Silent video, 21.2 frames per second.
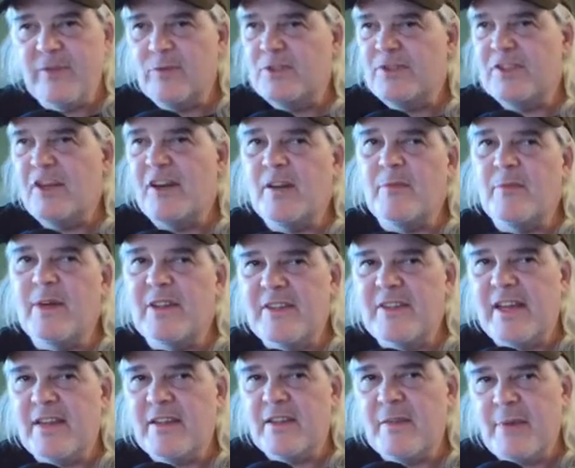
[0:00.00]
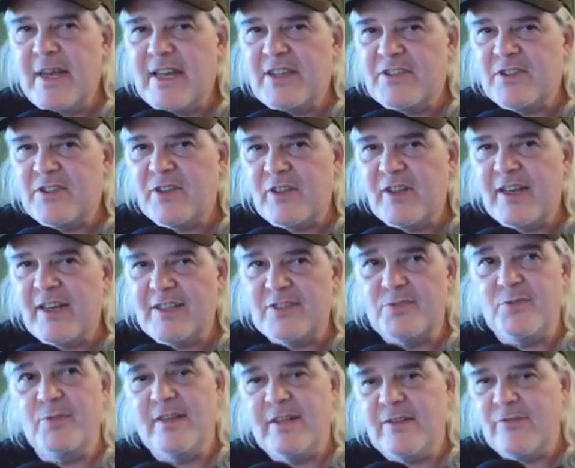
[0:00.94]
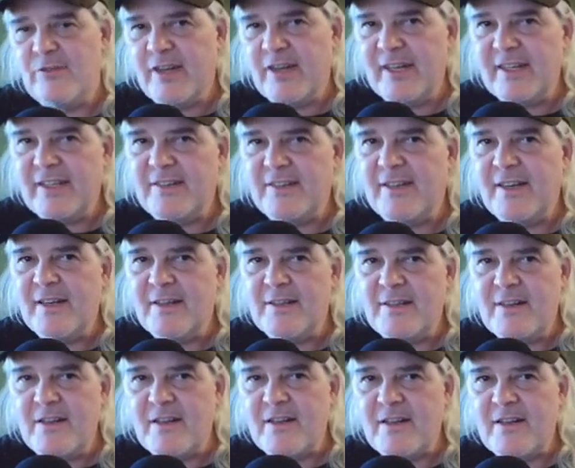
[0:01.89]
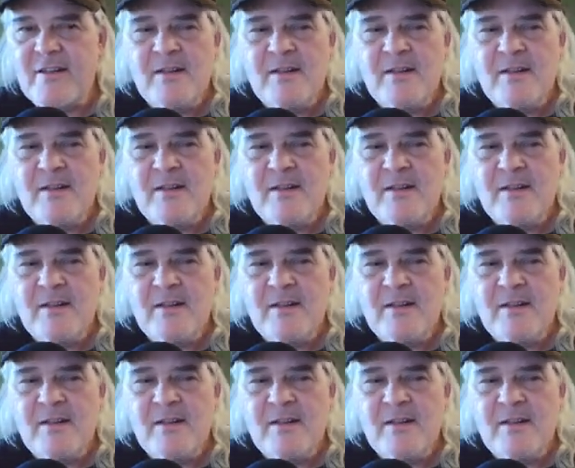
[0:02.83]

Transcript: We'll talk about that in the master class whenever I get that done.